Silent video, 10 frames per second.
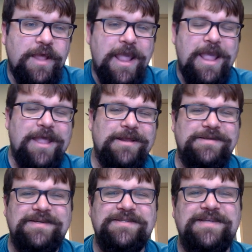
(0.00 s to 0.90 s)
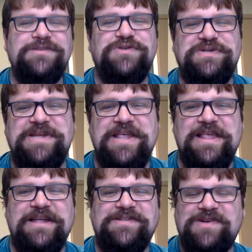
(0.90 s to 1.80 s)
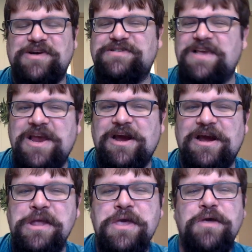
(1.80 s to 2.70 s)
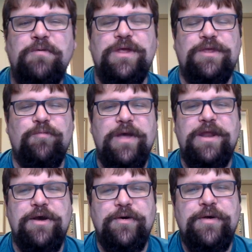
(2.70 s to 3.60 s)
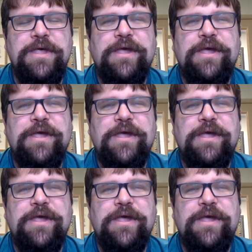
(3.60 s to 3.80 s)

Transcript: And it's interesting that it starts here with a widow.